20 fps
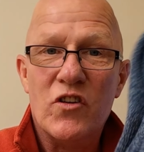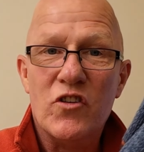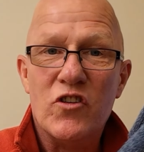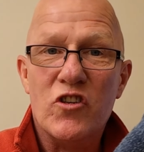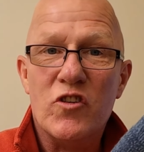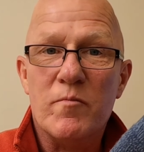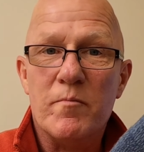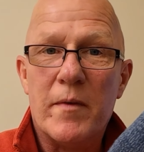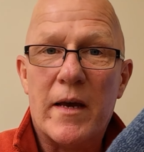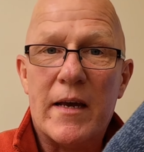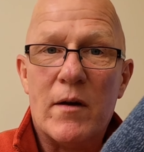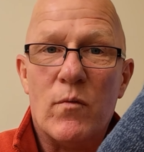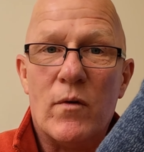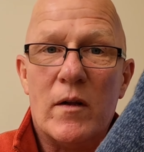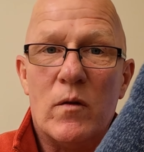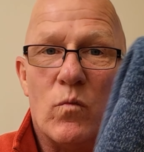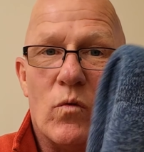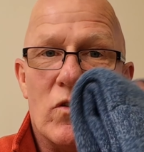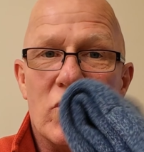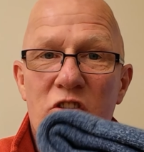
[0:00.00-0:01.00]
you may well
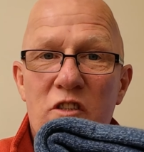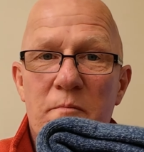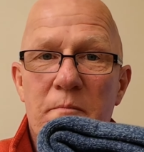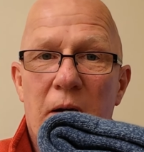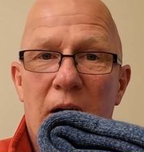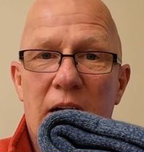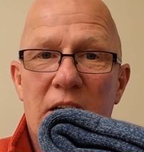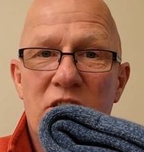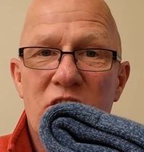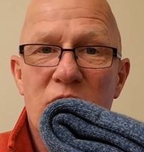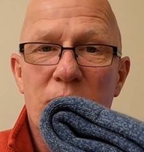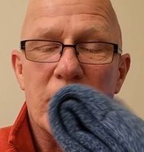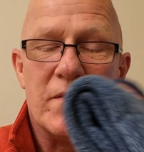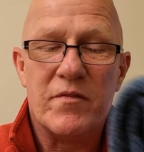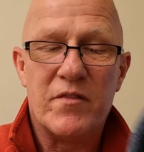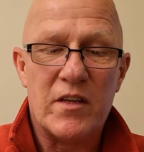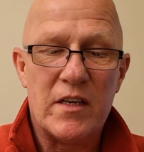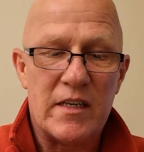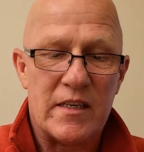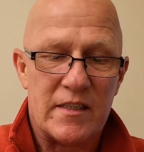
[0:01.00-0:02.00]
want to buy some of
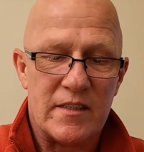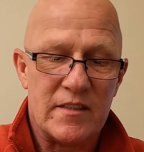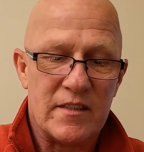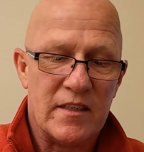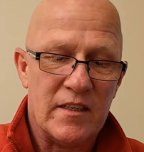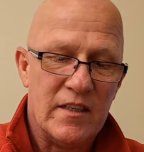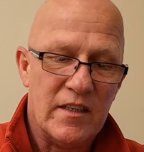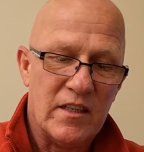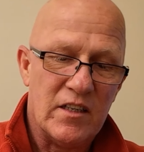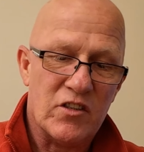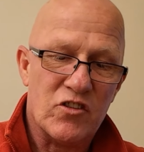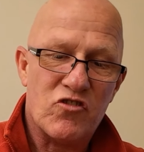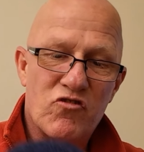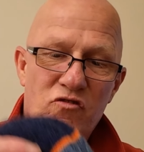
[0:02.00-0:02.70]
these and